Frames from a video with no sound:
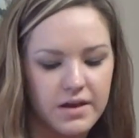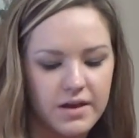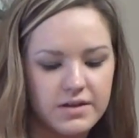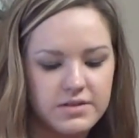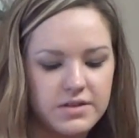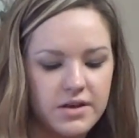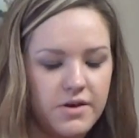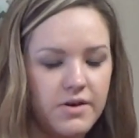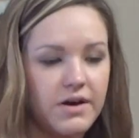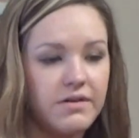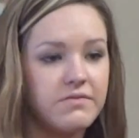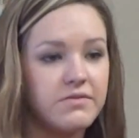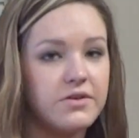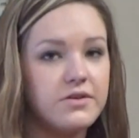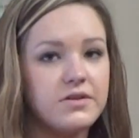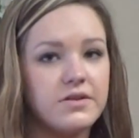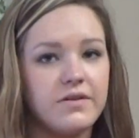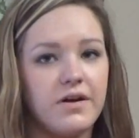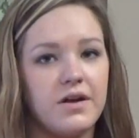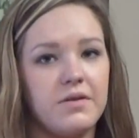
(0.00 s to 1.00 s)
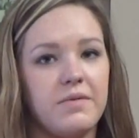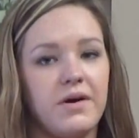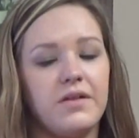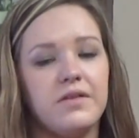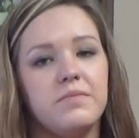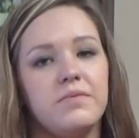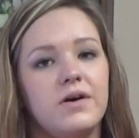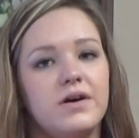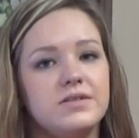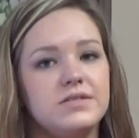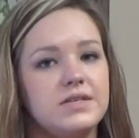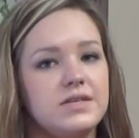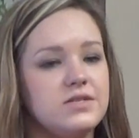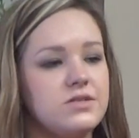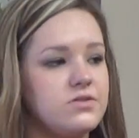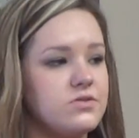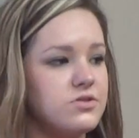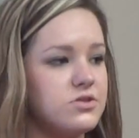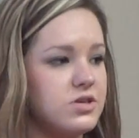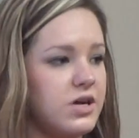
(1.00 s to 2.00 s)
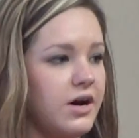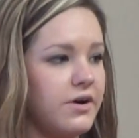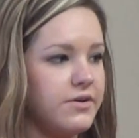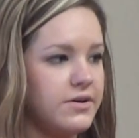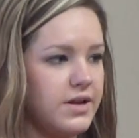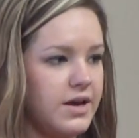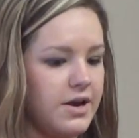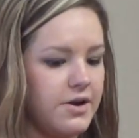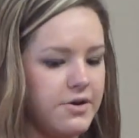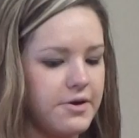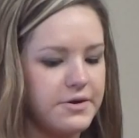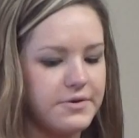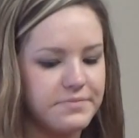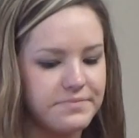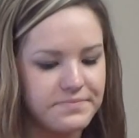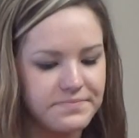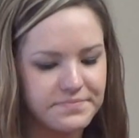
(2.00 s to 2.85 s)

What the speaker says: So I've learned a lot about the process through trial and error.